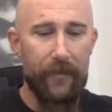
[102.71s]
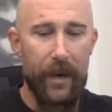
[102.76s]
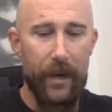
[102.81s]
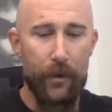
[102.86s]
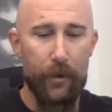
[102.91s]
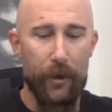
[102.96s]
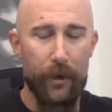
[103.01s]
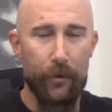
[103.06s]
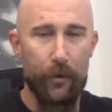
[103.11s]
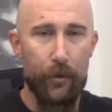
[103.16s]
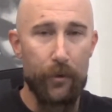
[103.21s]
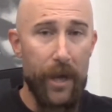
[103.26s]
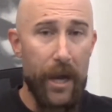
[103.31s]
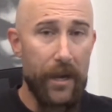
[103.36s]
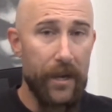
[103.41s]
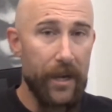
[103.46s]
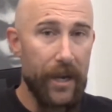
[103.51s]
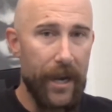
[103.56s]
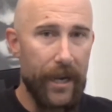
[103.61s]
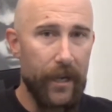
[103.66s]
And you can do that
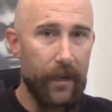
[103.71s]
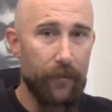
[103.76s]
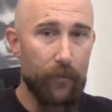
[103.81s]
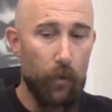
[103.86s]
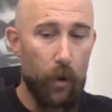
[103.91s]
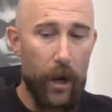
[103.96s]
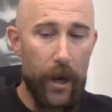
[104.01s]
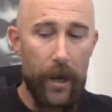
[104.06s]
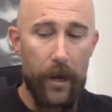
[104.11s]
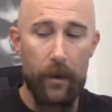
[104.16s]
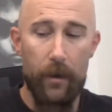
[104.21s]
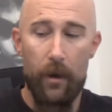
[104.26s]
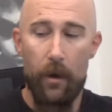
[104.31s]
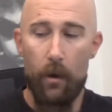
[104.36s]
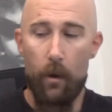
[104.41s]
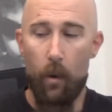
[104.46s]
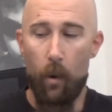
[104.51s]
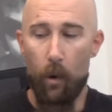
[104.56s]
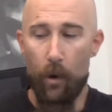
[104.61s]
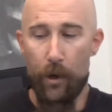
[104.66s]
in a negative way
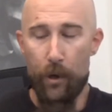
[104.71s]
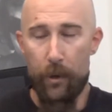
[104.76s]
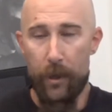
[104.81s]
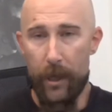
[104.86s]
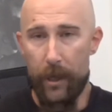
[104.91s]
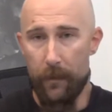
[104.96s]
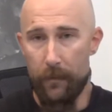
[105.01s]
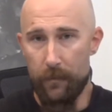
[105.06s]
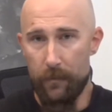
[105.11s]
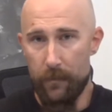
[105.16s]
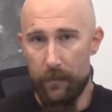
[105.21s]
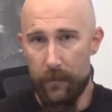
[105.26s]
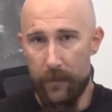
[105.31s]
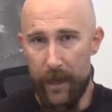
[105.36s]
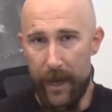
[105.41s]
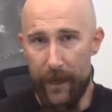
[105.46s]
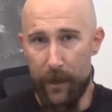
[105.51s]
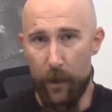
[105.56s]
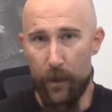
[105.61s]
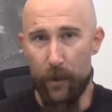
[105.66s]
or you can
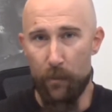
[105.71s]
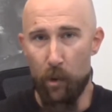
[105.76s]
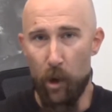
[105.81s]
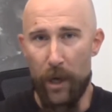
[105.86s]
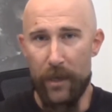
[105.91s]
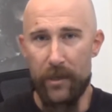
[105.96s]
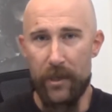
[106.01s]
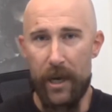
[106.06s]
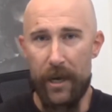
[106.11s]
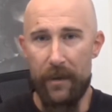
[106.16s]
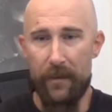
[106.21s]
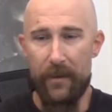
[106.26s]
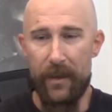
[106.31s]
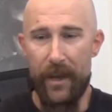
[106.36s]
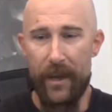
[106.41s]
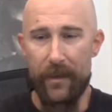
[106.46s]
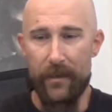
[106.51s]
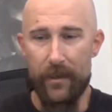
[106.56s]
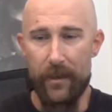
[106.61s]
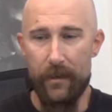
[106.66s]
take on the bright side of
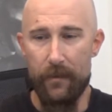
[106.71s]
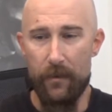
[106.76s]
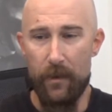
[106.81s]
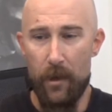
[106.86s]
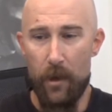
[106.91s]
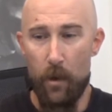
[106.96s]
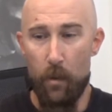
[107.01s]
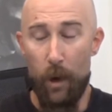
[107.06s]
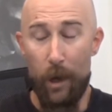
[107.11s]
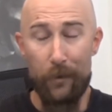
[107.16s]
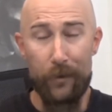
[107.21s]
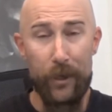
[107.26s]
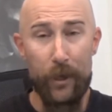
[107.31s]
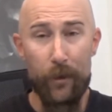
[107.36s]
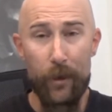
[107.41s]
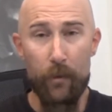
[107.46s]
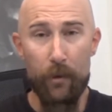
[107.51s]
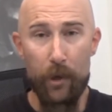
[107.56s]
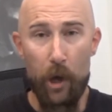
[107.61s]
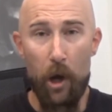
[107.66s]
things and while
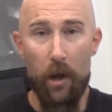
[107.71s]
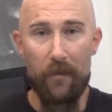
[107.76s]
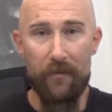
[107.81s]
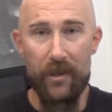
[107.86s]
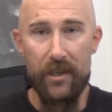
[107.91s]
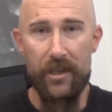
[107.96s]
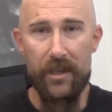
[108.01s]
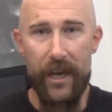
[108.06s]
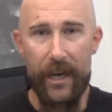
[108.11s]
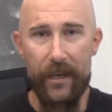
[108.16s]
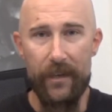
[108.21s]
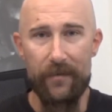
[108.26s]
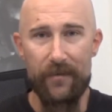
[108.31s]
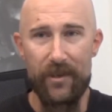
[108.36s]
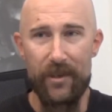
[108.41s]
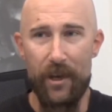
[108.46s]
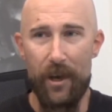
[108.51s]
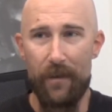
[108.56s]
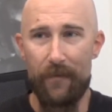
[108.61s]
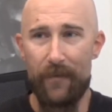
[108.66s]
dealing with all of this negative
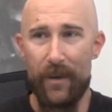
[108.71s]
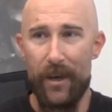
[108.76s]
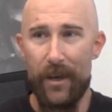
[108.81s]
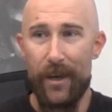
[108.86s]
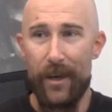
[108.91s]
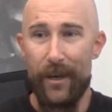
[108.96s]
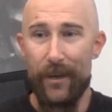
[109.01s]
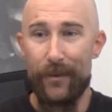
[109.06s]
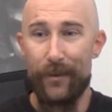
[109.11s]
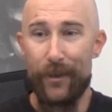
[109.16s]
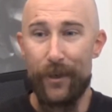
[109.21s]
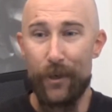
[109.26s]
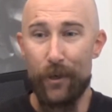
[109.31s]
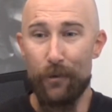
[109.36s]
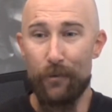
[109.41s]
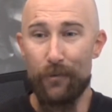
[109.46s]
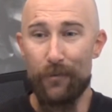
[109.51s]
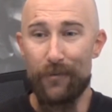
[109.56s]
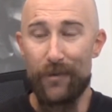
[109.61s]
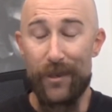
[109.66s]
stuff,
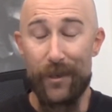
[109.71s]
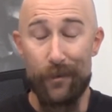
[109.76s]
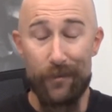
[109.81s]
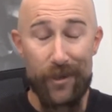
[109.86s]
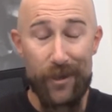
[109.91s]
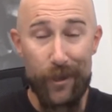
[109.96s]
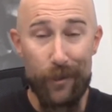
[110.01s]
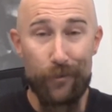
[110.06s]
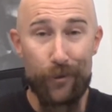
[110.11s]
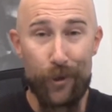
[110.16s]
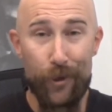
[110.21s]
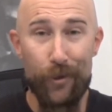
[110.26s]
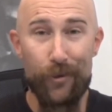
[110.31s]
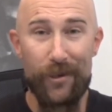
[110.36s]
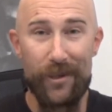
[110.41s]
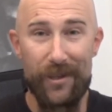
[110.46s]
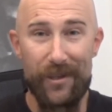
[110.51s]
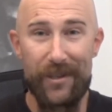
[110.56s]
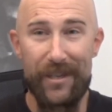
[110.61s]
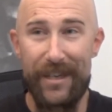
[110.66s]
till you know still choose
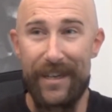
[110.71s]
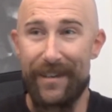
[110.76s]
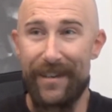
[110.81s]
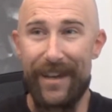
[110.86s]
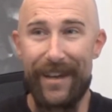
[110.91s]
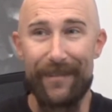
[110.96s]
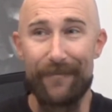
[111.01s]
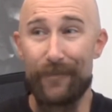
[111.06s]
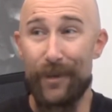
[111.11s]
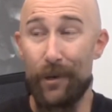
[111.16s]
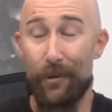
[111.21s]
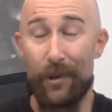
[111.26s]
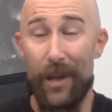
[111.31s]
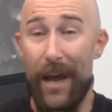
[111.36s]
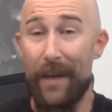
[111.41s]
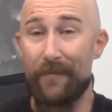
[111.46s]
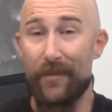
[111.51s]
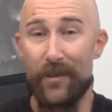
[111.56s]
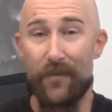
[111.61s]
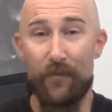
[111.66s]
to see that you know
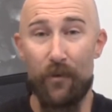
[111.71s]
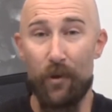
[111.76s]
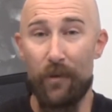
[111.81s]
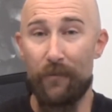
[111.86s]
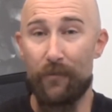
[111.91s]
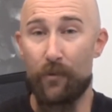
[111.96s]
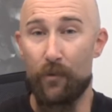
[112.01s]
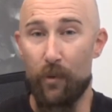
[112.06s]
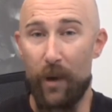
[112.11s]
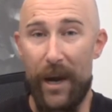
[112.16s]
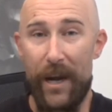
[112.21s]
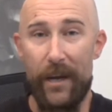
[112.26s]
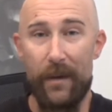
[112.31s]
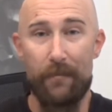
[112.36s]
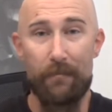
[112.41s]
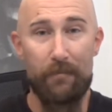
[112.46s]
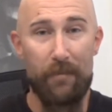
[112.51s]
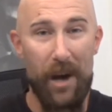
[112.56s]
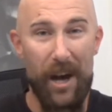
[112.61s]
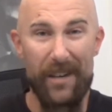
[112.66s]
life is full of great
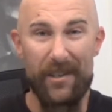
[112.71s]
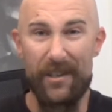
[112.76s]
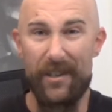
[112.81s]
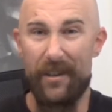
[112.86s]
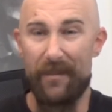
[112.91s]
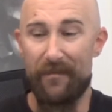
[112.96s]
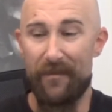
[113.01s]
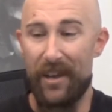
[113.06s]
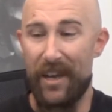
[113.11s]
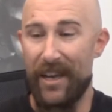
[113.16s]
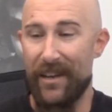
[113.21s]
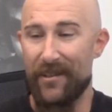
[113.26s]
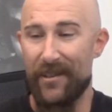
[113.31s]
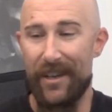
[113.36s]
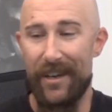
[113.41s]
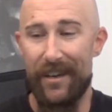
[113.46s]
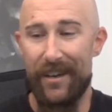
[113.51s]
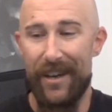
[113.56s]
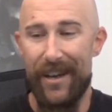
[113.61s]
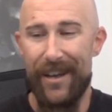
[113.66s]
positive things
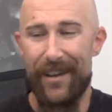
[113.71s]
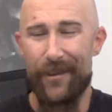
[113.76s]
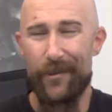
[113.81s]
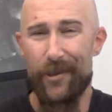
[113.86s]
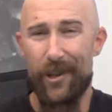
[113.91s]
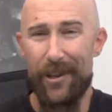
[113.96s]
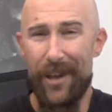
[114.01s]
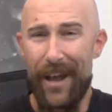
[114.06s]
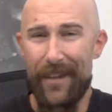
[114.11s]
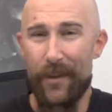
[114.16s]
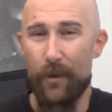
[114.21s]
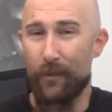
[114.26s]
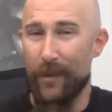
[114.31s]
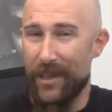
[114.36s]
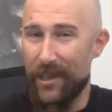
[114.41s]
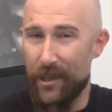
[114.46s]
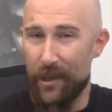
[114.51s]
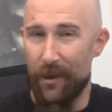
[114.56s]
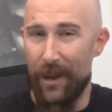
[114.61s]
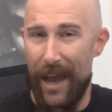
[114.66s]
and there's a lot that we
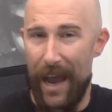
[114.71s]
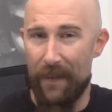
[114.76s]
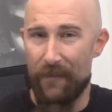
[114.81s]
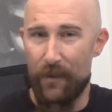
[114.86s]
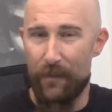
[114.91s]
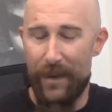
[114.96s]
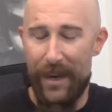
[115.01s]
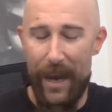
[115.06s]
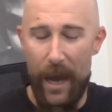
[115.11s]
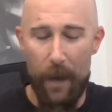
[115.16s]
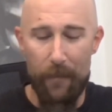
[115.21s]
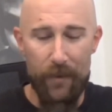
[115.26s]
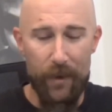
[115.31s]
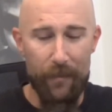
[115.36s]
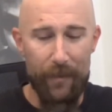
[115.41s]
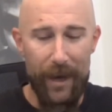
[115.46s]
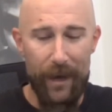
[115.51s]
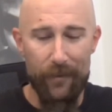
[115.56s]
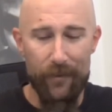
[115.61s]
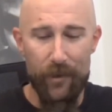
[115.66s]
still have to be happy
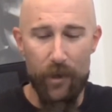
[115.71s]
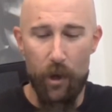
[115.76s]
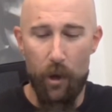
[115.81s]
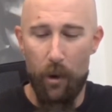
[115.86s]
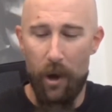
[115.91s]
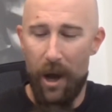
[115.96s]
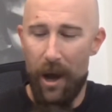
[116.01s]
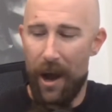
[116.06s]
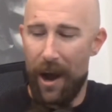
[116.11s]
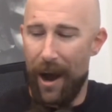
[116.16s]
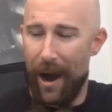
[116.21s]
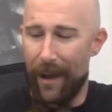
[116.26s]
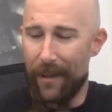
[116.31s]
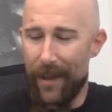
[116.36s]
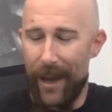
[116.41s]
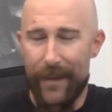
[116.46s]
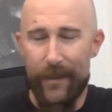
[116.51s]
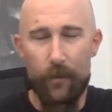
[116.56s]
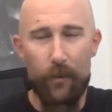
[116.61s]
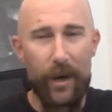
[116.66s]
about so i
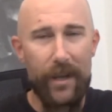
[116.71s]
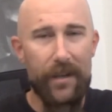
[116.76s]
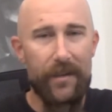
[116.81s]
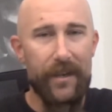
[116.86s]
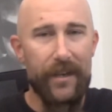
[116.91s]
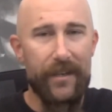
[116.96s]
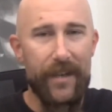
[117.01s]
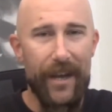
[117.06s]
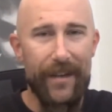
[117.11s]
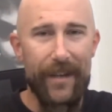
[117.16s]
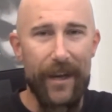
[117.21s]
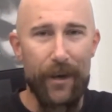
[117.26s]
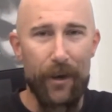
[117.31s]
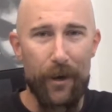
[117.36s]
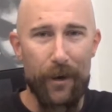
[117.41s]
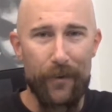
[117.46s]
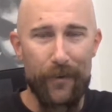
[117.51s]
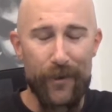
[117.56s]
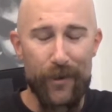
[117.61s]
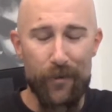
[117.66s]
like the way that they take that
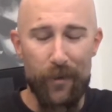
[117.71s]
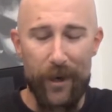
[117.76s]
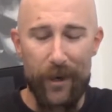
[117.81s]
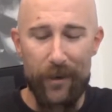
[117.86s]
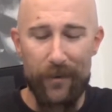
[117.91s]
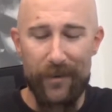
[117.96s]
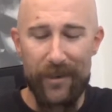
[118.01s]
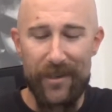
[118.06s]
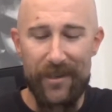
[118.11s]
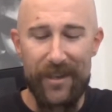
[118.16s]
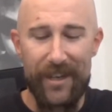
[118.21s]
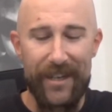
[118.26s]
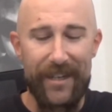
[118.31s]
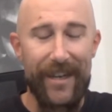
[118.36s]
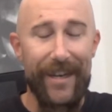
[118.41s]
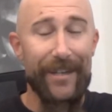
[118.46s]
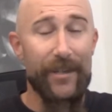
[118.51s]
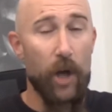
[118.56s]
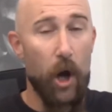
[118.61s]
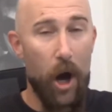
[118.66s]
on in this record this thing
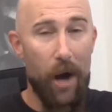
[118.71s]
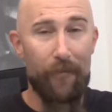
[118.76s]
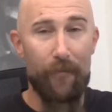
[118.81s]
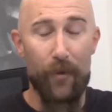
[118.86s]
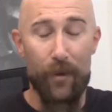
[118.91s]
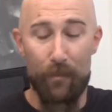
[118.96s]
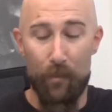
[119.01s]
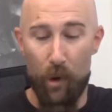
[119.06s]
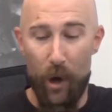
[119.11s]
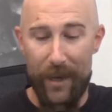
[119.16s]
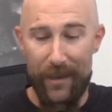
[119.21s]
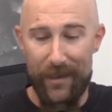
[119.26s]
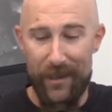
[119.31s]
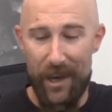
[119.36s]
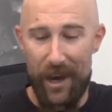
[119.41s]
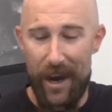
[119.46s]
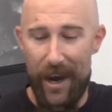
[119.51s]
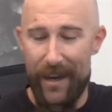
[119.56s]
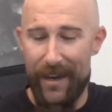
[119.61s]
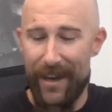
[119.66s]
kicks off with bright
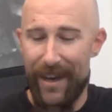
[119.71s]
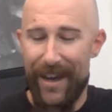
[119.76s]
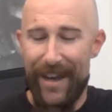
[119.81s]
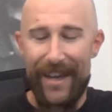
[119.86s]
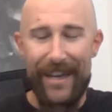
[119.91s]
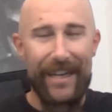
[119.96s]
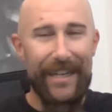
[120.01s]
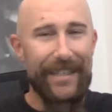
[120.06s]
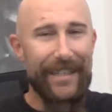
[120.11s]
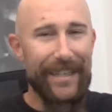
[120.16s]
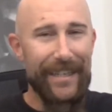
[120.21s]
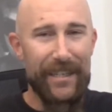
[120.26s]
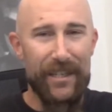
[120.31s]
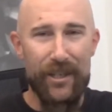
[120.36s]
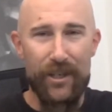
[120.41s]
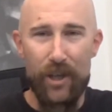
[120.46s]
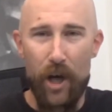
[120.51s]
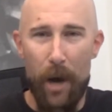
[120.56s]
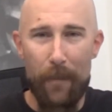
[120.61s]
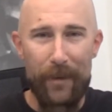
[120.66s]
side you get these
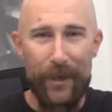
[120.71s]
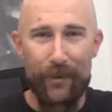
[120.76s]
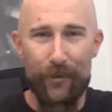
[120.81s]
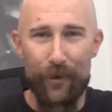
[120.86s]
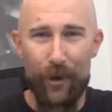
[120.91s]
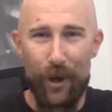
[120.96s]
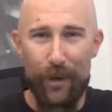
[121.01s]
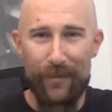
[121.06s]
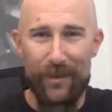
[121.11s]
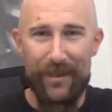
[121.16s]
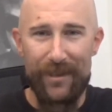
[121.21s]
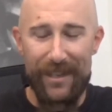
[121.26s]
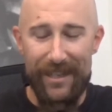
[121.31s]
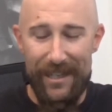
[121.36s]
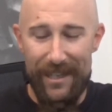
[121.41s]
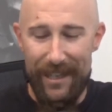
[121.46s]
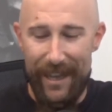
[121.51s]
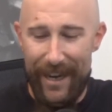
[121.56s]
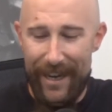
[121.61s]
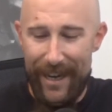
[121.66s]
stomping drums and
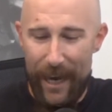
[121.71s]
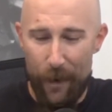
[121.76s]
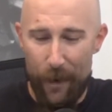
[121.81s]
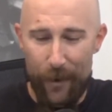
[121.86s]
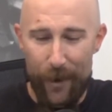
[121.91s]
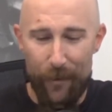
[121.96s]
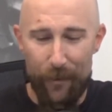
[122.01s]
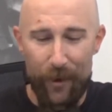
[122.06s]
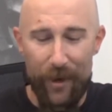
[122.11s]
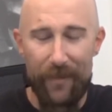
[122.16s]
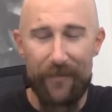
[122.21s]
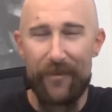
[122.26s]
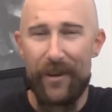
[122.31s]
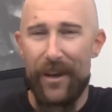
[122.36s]
this light airy riff